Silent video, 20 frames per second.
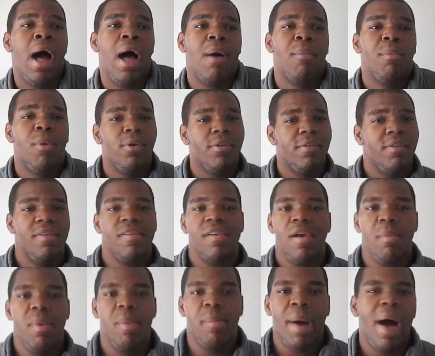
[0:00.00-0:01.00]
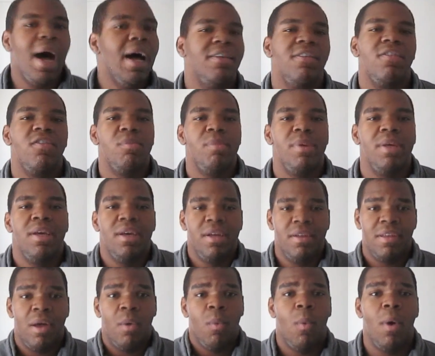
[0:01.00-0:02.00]
most of it's gonna be positive
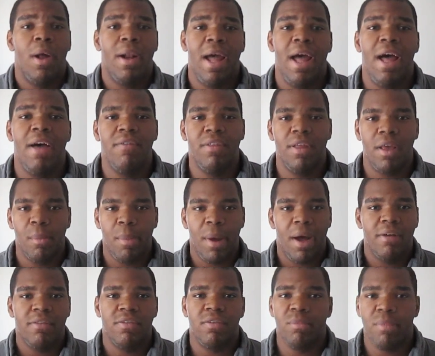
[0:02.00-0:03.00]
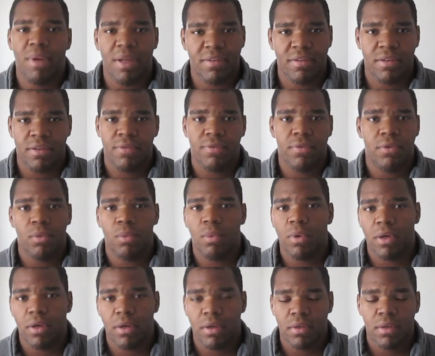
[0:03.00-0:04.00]
because I want to have like a positive message for the
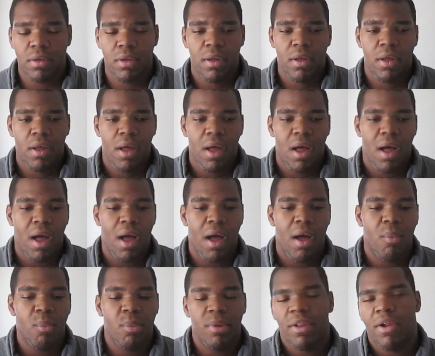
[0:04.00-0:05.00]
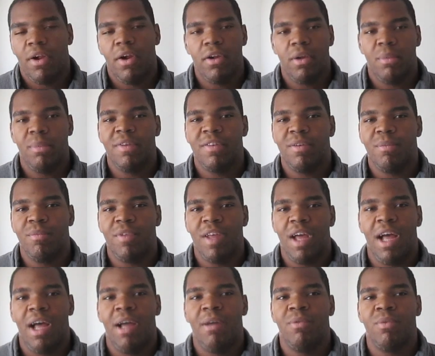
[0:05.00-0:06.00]
world. But there are gonna be some
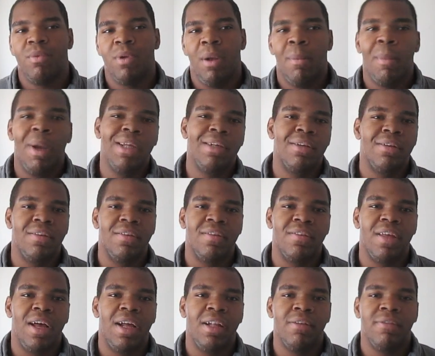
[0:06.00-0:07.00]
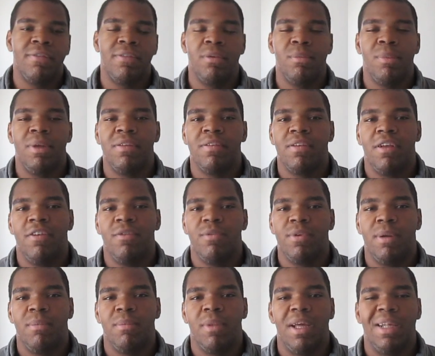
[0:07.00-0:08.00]
times where I might just decide to film myself
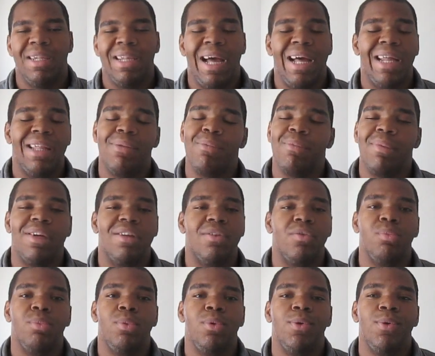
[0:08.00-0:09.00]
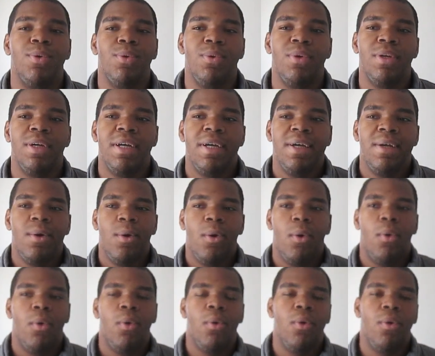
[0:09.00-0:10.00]
when I'm like not in the best mood,
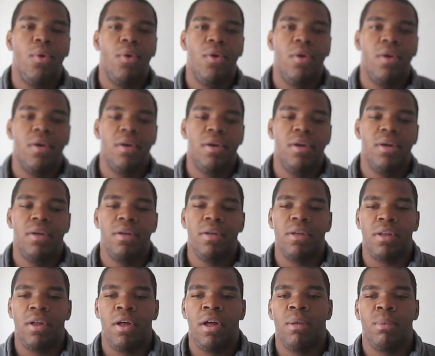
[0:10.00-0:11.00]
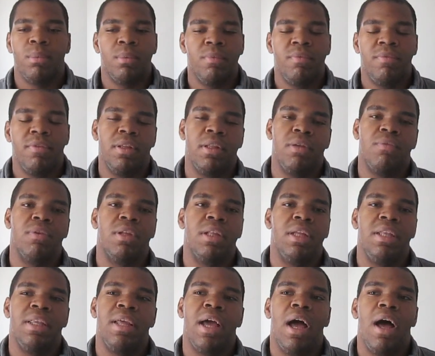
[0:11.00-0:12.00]
or I'm feeling really
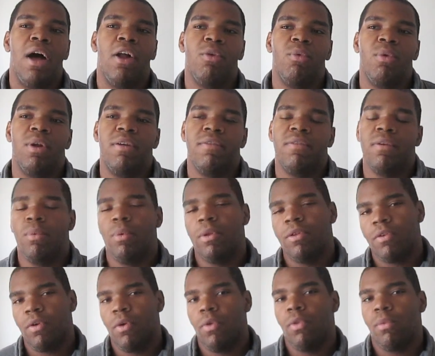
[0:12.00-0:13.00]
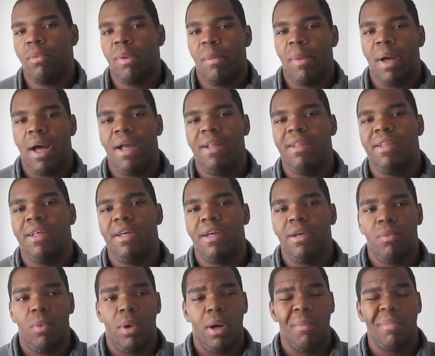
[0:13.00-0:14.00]
down, or whatever was going through my mind
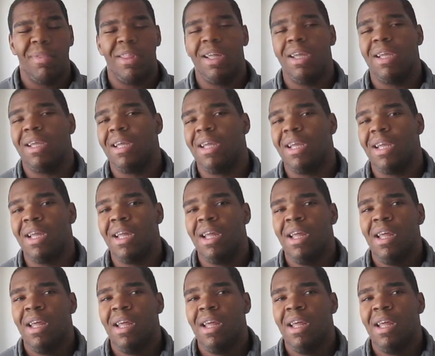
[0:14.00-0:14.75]
then, what I'm thinking,